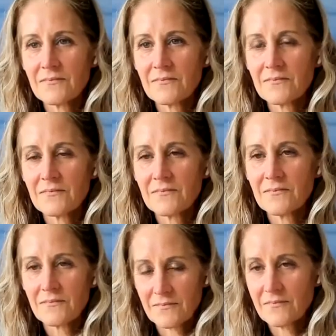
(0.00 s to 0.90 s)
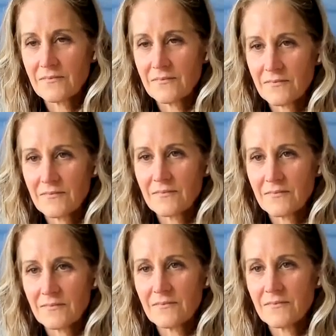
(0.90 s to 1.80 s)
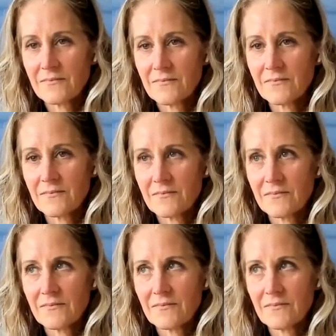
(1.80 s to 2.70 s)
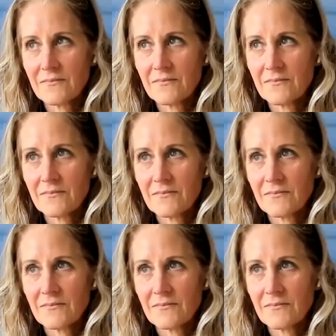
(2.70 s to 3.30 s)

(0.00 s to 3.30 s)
The person shown says nothing.